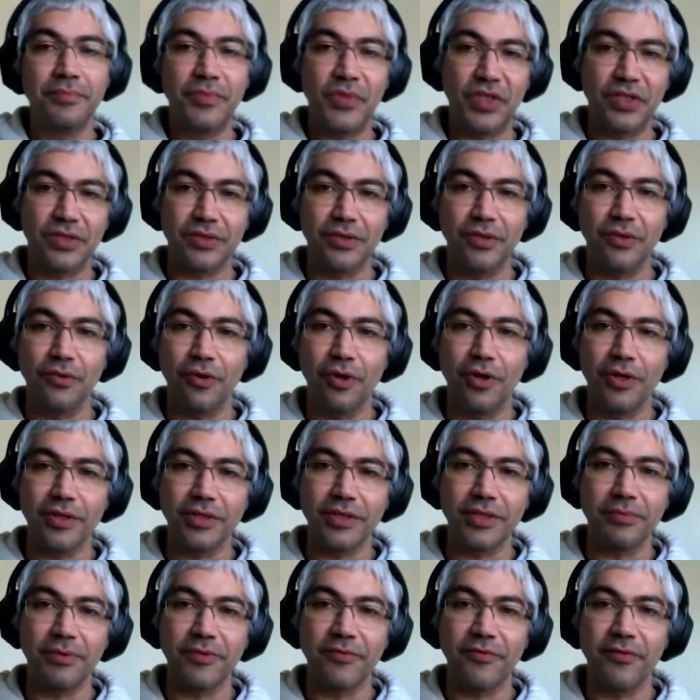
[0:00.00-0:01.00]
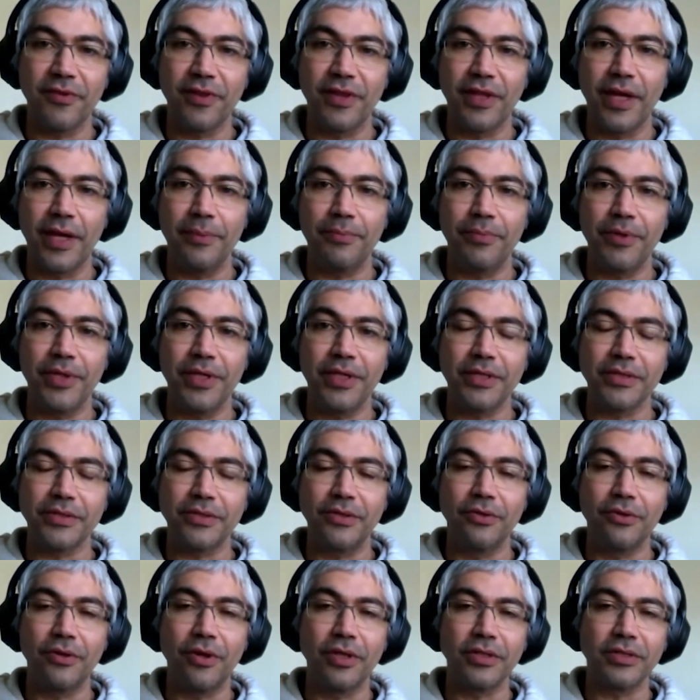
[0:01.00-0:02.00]
There's no concept of a library. There's
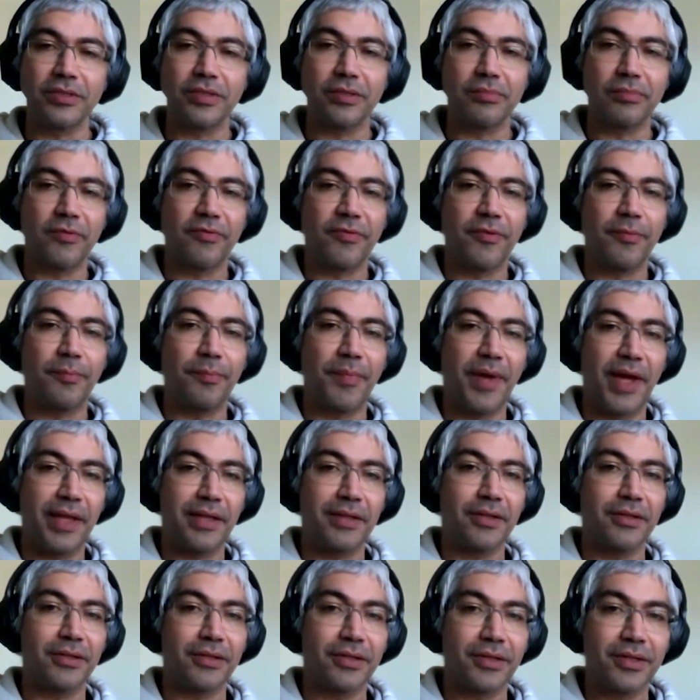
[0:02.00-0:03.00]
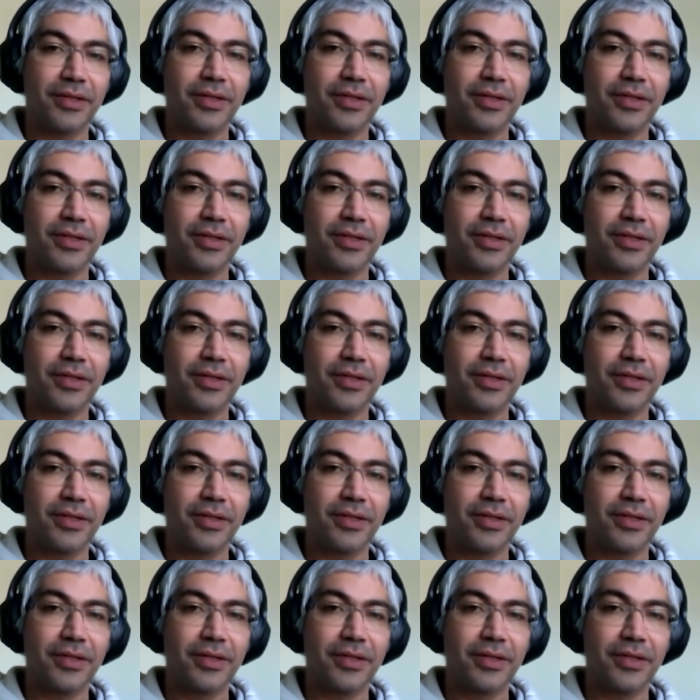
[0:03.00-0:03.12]
no concept of a malloc.